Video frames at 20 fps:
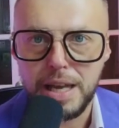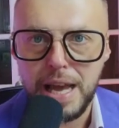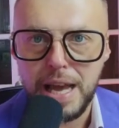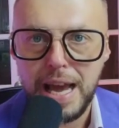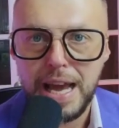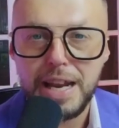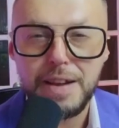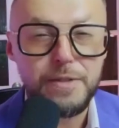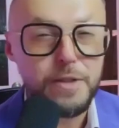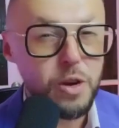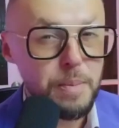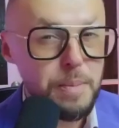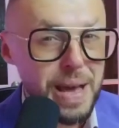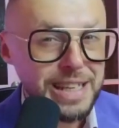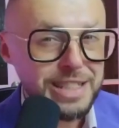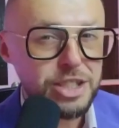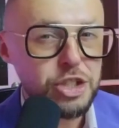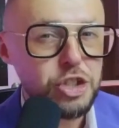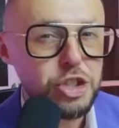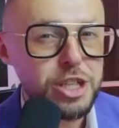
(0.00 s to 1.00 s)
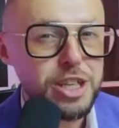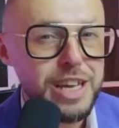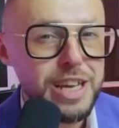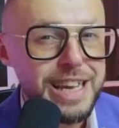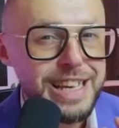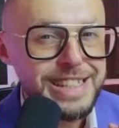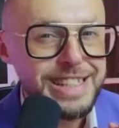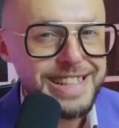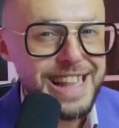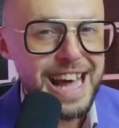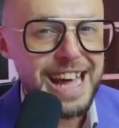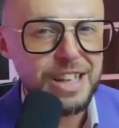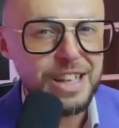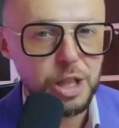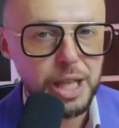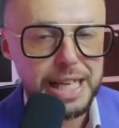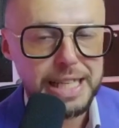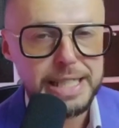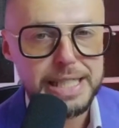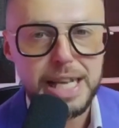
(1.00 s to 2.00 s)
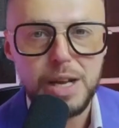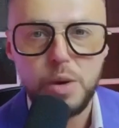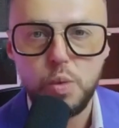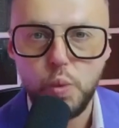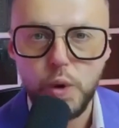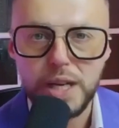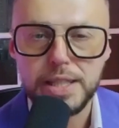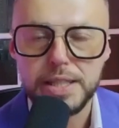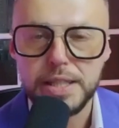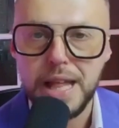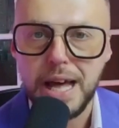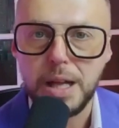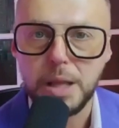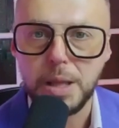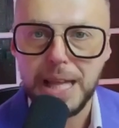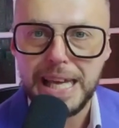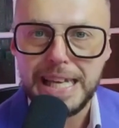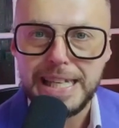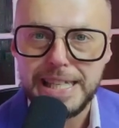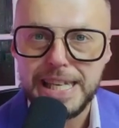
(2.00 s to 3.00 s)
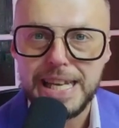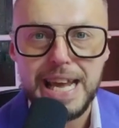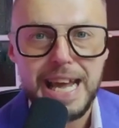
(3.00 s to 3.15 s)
And if your messaging is not landing when it's not landing,